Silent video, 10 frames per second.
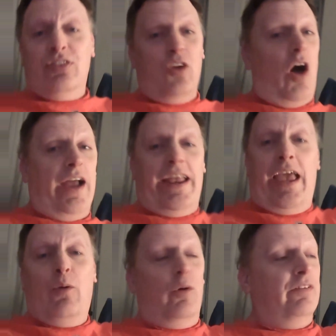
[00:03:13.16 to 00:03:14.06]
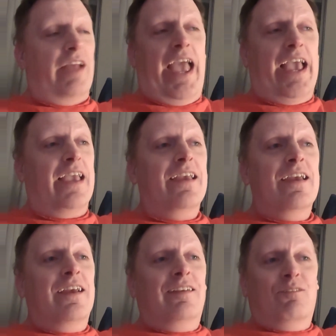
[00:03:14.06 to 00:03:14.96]
thought it was a
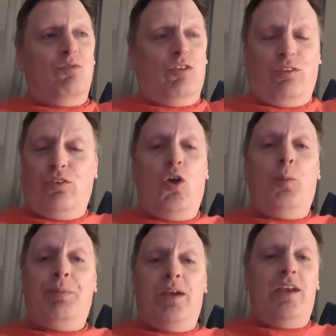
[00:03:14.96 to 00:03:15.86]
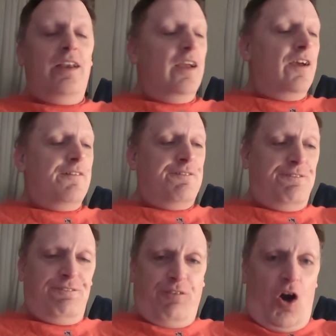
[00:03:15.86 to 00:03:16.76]
stupid,
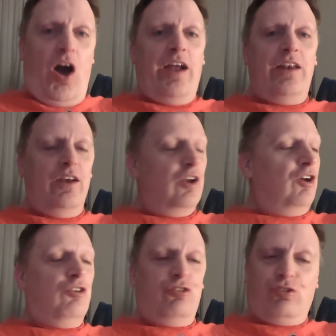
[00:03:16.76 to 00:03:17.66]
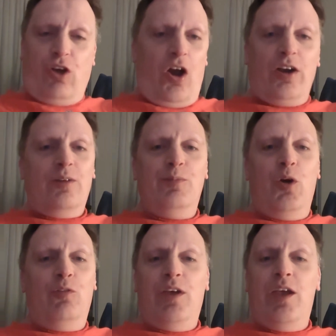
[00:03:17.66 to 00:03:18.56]
fun shark
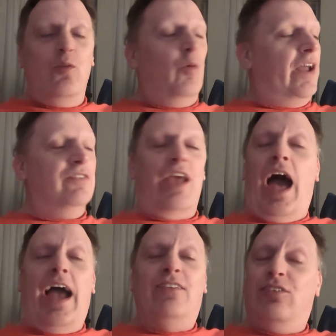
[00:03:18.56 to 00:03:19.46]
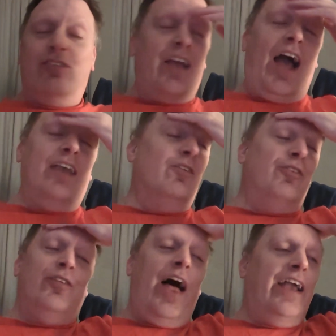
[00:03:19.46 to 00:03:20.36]
movie, which I just kind of
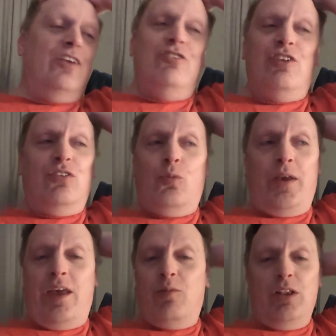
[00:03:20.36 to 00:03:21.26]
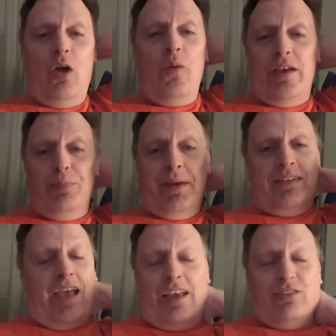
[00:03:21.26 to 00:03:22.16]
like, you just went in with low
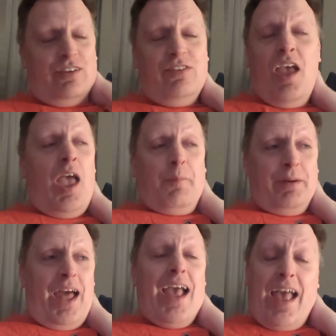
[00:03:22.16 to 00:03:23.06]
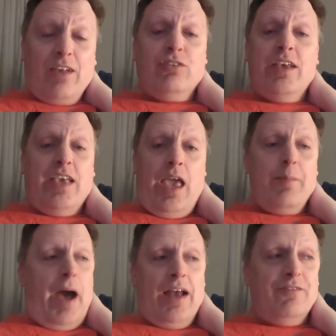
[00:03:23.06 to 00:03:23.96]
expectations. But I actually
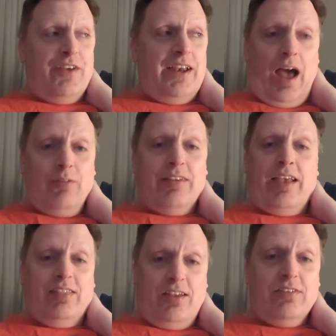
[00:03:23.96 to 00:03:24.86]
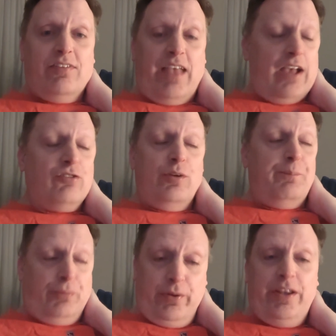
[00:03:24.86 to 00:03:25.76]
came out of it, and I was like, this is
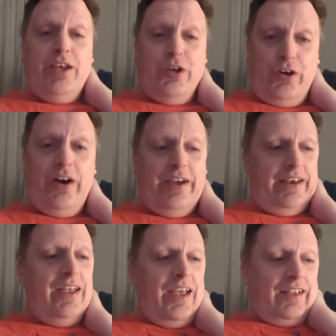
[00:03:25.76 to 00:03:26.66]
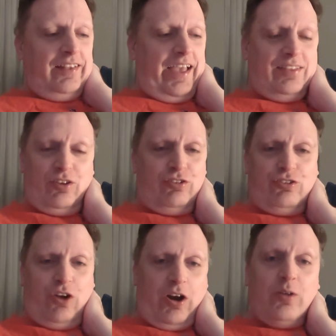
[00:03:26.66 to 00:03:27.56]
actually pretty good. Like, the
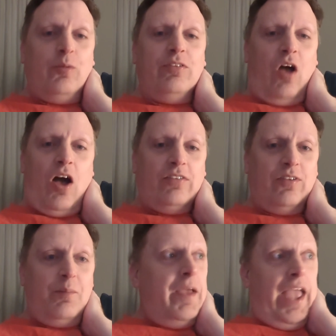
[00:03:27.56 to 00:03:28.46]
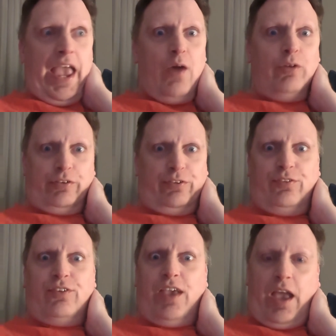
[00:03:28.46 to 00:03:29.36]
shark was awesome. It
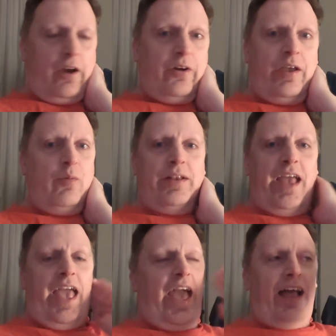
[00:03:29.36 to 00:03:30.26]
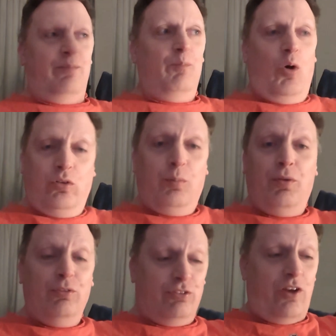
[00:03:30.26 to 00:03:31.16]
was scary when they had
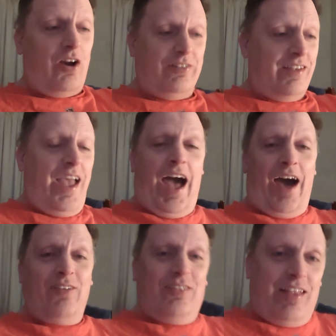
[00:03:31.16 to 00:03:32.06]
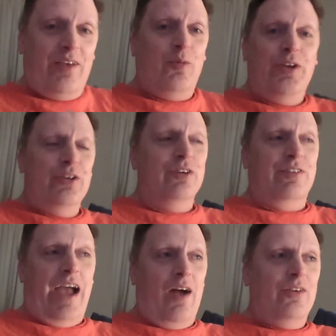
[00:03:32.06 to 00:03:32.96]
multiple sharks. I was like, when you're
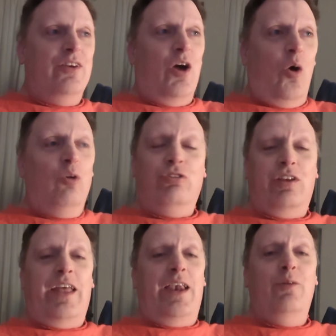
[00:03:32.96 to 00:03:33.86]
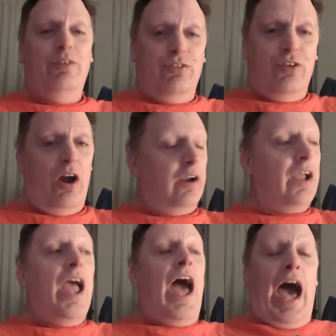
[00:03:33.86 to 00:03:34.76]
down in the ocean and it was dark,
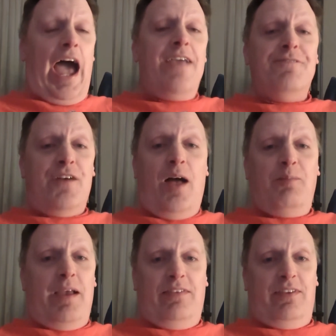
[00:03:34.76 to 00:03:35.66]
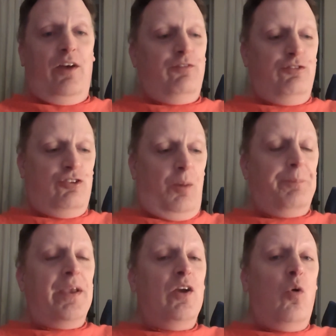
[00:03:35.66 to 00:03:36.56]
I found myself
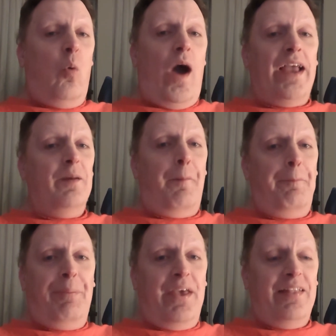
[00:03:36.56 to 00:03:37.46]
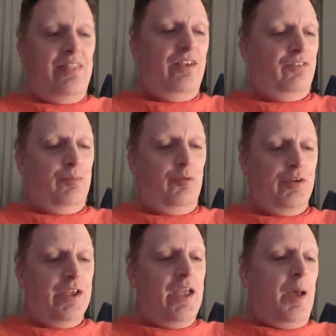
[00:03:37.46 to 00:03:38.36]
jumping quite a bit in this
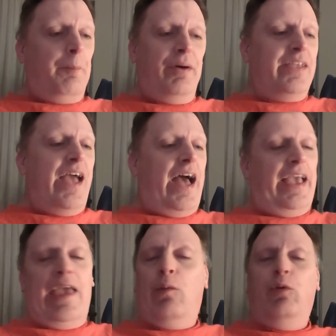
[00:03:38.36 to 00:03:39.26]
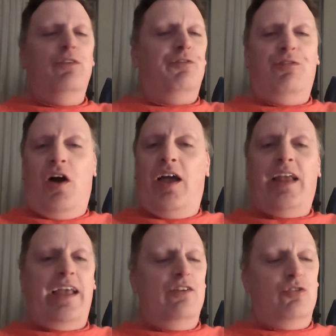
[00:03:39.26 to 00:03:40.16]
movie. But yeah, it was
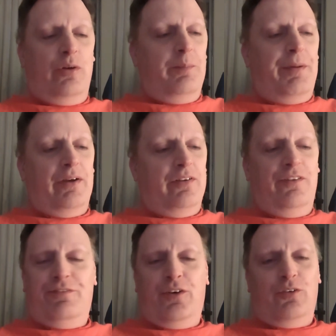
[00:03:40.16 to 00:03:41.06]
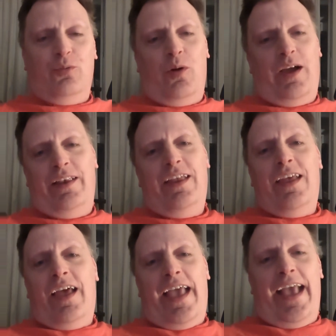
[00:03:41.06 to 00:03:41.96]
fun. I enjoyed it better than the first one.
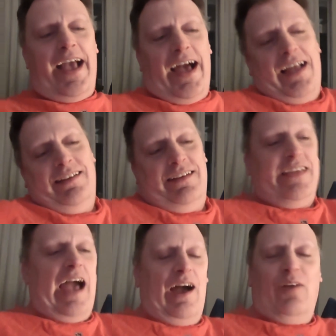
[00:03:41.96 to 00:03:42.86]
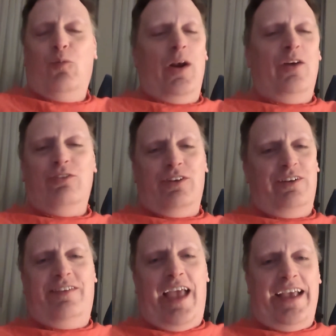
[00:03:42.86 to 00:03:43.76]
And yeah, what else are you
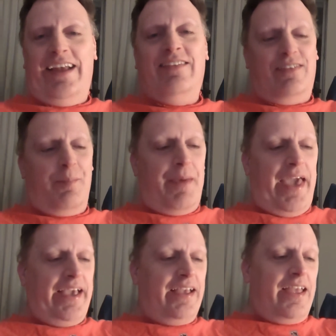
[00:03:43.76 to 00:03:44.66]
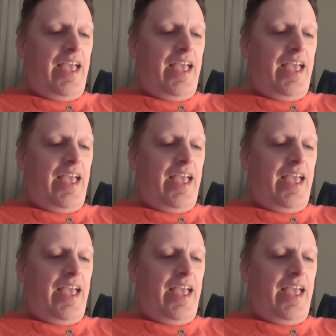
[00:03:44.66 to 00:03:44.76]
gonna say? It's the Meg.